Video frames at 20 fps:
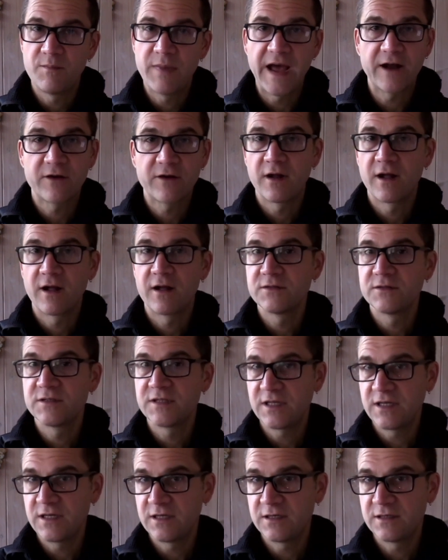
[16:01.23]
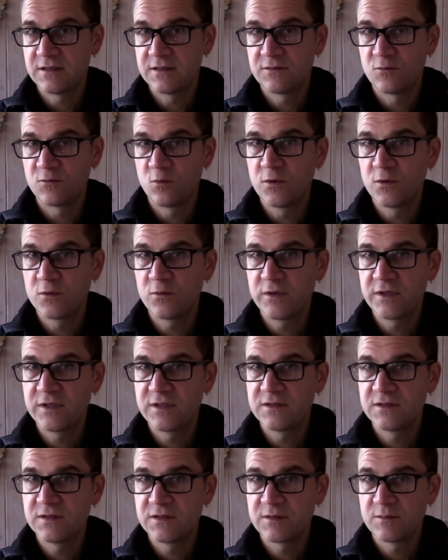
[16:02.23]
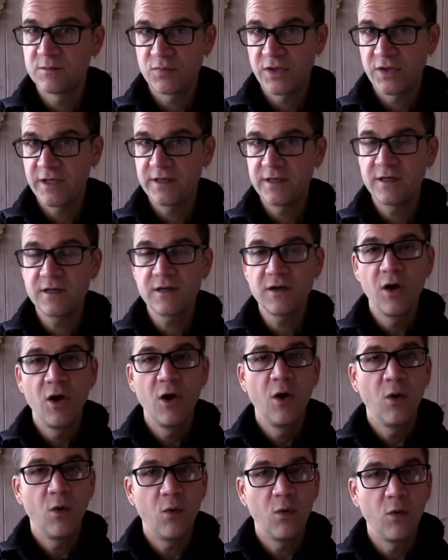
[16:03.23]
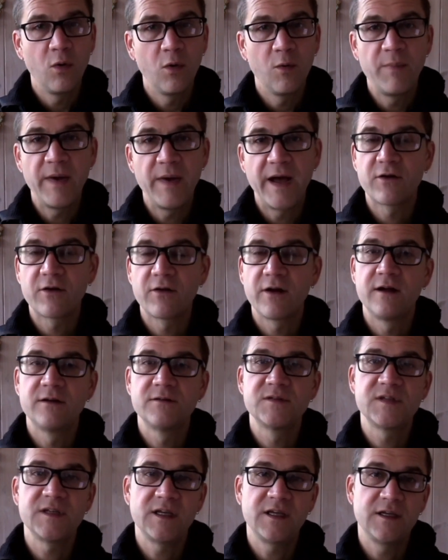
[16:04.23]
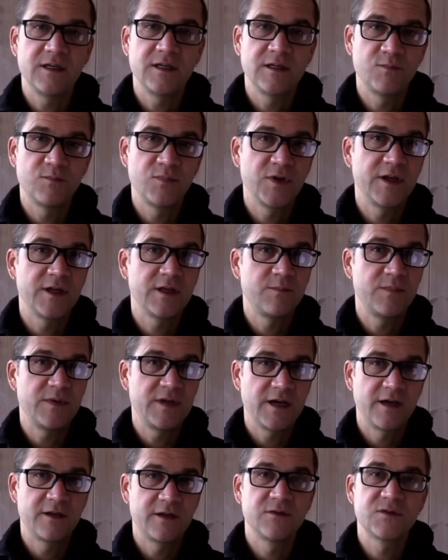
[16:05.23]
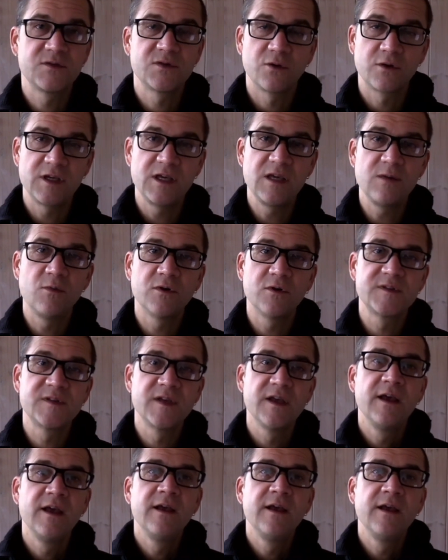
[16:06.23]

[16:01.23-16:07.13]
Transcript: background in woodwind playing or backgrounds in playing pianos or keyboards,